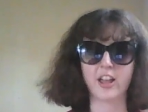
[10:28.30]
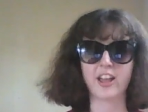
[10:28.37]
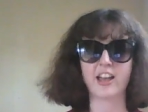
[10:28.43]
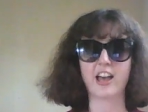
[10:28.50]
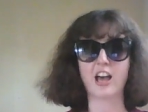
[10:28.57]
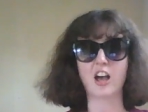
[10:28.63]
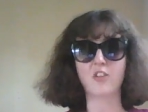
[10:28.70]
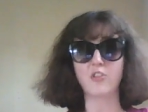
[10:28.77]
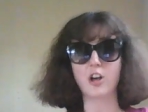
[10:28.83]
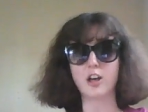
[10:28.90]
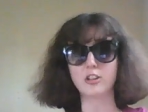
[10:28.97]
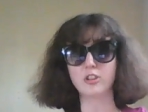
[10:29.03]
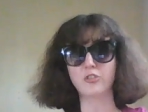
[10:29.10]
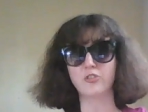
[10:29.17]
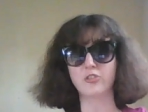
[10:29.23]
Out of
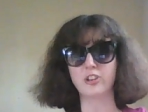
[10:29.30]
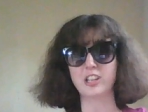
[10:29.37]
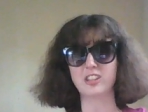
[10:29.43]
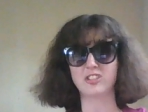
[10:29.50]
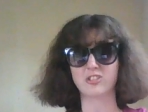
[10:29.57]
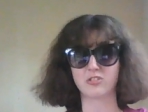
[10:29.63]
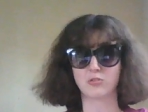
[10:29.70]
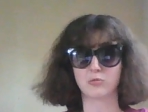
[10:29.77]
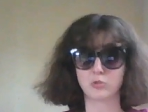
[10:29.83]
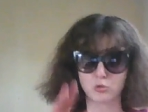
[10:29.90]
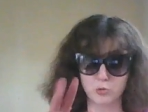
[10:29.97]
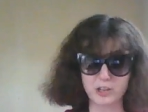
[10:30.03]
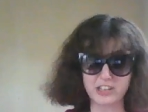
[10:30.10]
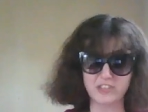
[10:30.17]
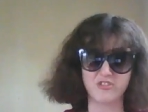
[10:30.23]
all the free
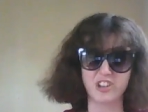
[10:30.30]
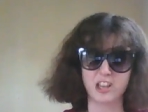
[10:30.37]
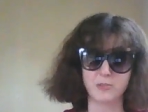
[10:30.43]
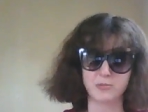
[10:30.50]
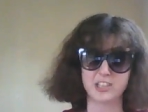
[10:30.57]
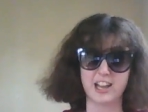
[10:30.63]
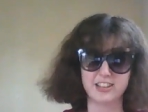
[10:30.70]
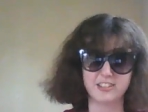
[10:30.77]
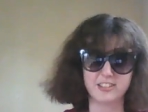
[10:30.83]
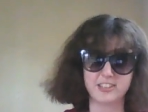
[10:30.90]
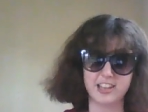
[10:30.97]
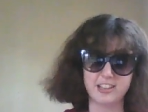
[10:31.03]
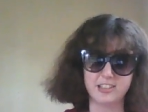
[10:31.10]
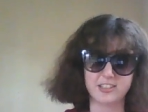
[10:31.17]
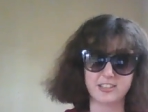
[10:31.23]
three films I
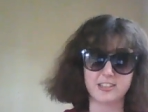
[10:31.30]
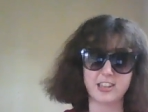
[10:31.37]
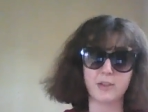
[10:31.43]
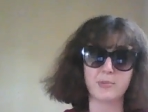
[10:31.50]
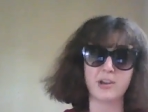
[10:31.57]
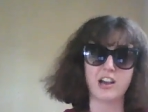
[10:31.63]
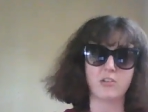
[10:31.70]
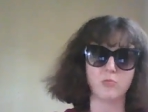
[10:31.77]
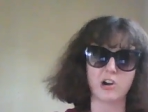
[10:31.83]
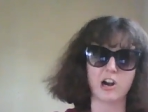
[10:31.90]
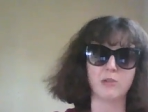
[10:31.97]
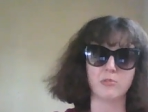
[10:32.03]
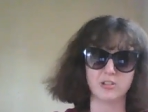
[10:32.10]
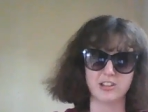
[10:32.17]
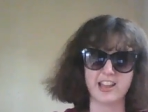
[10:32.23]
did see about
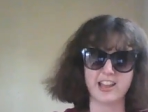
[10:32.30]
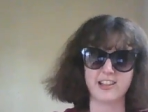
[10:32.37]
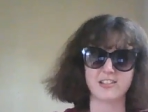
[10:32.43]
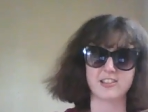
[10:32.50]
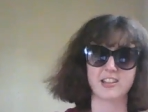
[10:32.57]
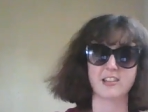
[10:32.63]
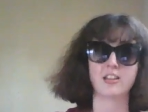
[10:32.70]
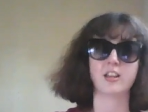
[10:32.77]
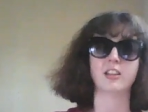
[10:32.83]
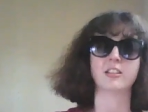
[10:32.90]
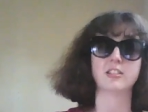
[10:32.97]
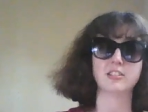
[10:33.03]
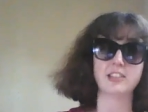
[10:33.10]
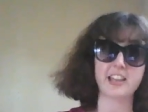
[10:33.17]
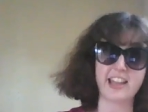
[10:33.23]
Robert Langdon,
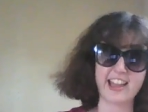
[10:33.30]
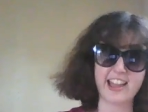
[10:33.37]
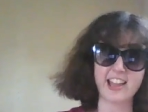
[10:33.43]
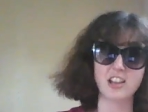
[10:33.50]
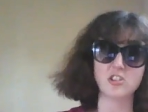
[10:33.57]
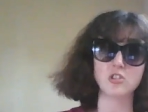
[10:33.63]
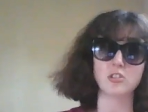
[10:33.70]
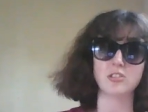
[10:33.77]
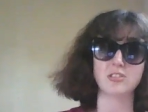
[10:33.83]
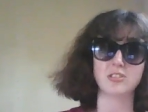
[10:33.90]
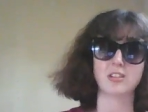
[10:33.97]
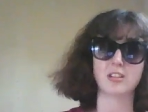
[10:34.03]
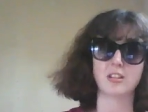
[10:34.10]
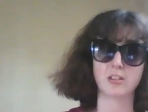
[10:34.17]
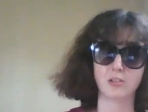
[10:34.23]
The Angels,
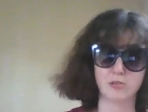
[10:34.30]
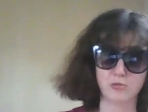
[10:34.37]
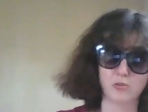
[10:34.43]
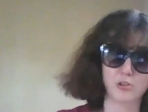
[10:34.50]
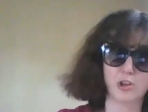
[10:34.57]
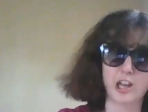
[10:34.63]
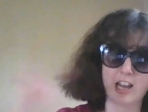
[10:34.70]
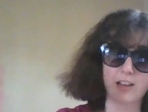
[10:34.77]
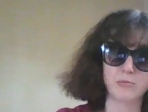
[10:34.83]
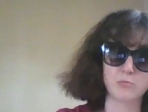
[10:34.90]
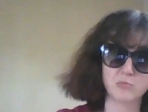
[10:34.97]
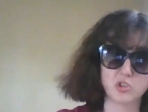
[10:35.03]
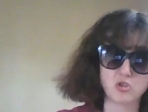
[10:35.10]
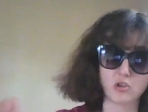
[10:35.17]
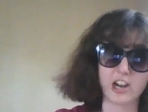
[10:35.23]
uh,
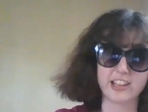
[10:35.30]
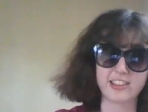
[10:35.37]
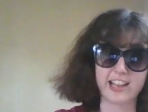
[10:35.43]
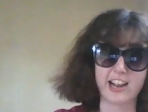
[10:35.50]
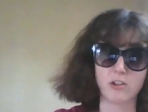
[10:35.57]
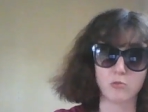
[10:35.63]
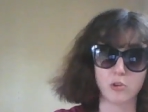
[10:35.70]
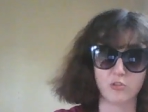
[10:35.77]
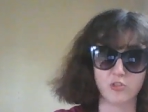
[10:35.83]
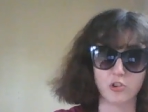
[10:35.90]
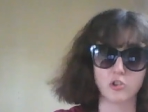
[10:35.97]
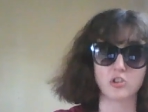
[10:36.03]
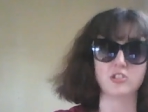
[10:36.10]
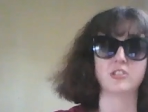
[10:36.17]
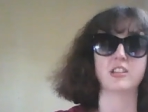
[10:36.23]
strike that,
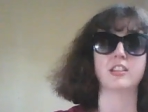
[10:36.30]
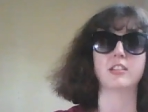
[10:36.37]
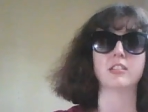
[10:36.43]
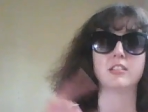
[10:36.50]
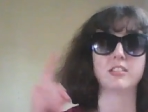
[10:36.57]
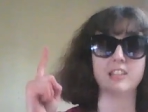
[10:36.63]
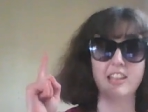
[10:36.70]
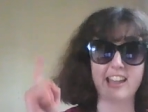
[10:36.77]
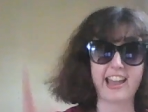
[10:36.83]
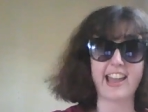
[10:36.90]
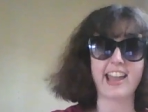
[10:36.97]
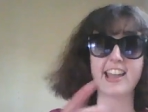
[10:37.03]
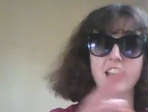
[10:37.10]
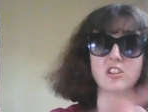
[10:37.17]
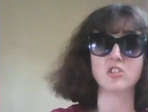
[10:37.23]
reversed it. The
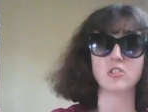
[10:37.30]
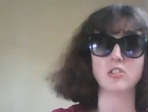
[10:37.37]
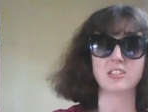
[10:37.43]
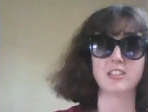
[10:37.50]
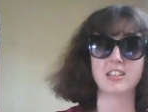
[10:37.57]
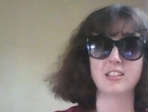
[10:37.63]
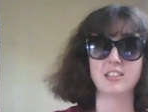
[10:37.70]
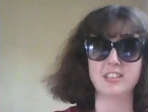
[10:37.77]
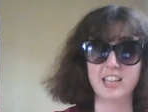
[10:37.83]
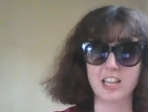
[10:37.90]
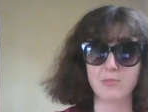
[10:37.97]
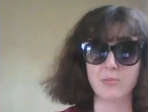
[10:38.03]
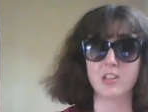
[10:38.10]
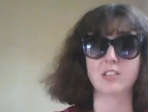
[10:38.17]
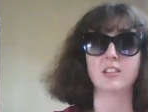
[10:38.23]
Angels and
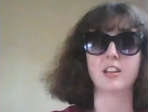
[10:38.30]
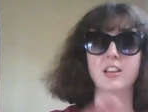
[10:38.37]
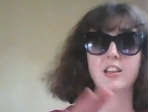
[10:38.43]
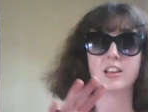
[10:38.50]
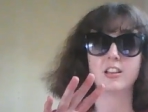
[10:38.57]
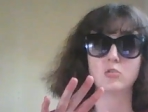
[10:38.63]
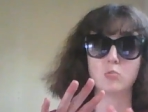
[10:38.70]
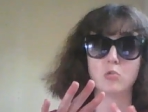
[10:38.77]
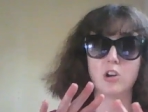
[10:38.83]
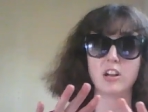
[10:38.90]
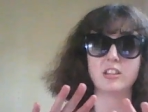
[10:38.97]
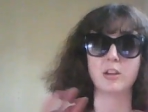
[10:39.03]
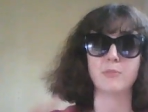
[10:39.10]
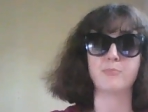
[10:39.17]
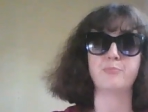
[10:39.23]
Demons is
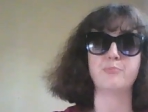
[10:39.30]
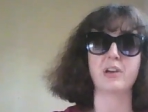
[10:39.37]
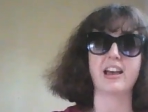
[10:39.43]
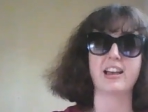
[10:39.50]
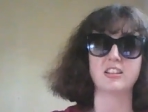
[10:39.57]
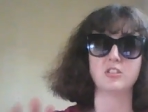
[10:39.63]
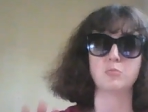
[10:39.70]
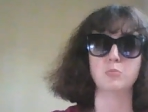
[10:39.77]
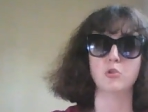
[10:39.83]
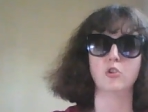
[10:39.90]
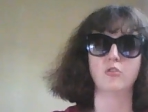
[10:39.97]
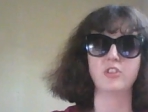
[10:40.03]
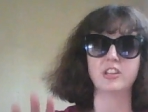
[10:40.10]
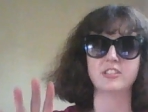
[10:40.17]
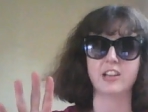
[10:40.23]
one of the best
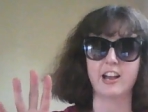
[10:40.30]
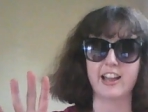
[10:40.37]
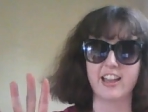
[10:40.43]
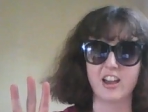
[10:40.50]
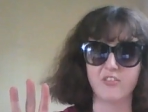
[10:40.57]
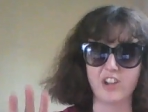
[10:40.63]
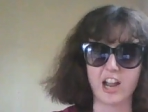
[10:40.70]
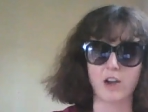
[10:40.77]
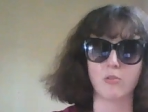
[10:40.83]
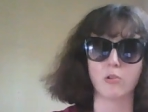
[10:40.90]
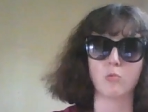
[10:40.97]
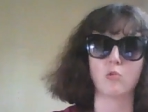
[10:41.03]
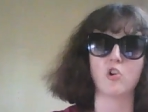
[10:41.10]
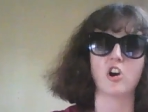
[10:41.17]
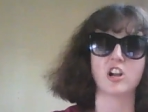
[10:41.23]
movies I have ever
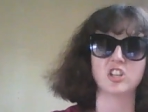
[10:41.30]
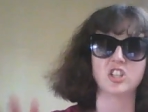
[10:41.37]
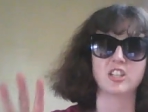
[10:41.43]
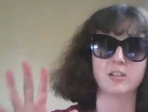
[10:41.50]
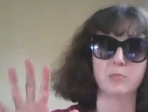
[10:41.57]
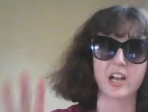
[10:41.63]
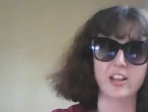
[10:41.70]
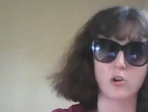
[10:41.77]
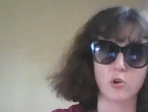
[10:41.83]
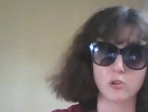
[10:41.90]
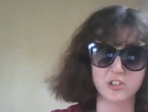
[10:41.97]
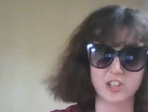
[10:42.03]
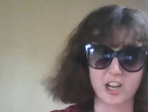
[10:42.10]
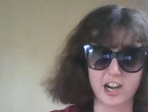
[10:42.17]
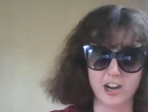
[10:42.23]
watched in my whole
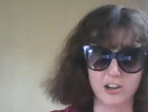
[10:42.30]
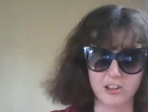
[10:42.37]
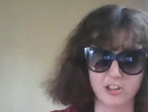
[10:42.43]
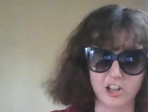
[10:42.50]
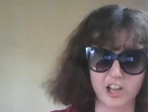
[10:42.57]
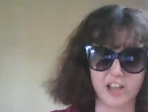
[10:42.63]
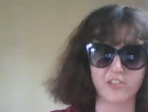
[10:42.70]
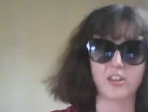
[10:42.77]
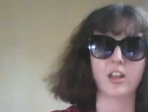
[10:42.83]
entire life.